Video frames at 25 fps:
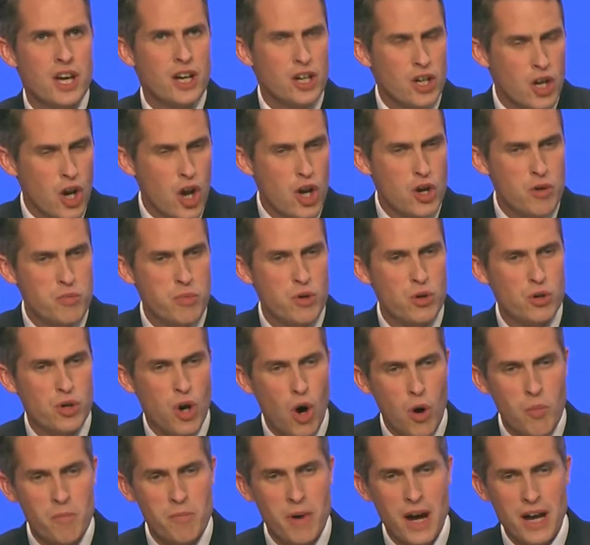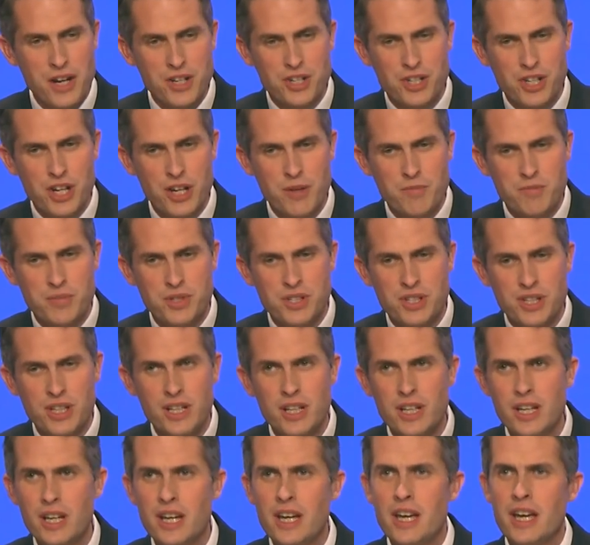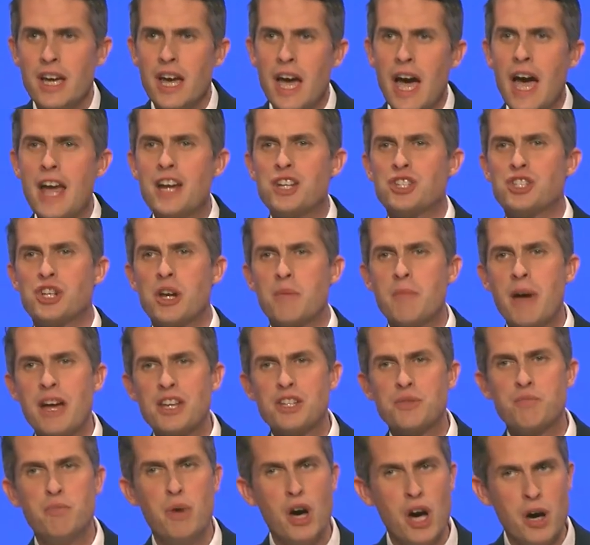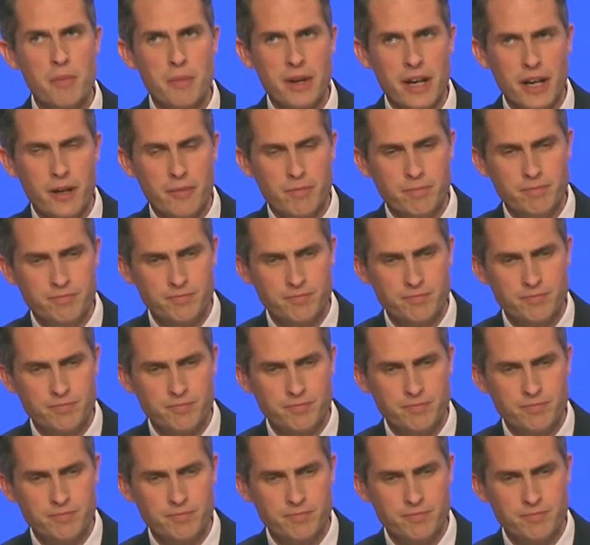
global combat ships, HMS Birmingham.